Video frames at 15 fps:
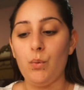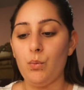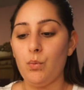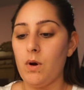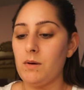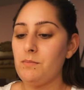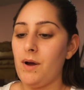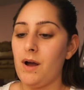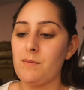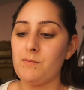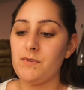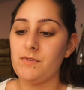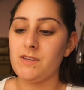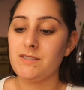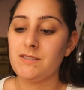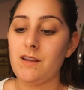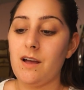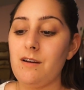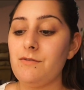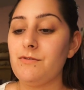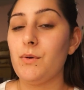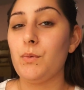one pump of this
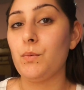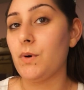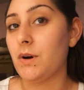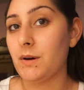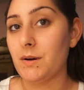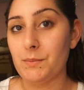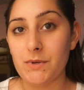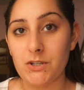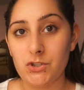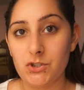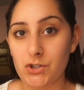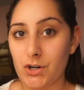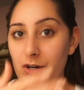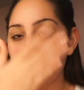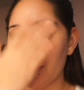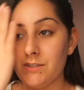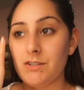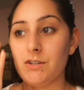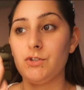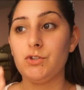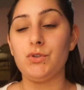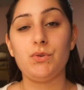stuff will be sure
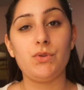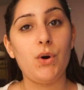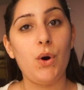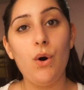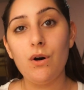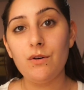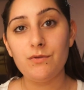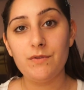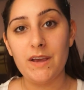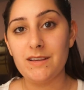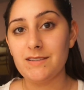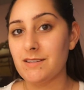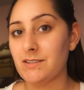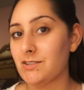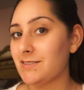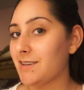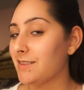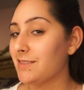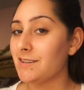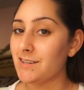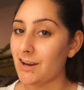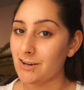to do the whole face and just
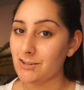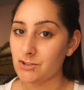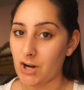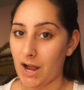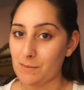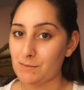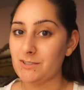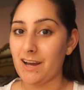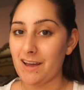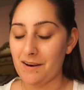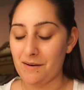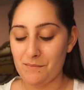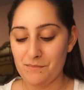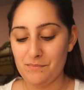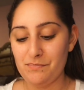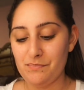get the job done.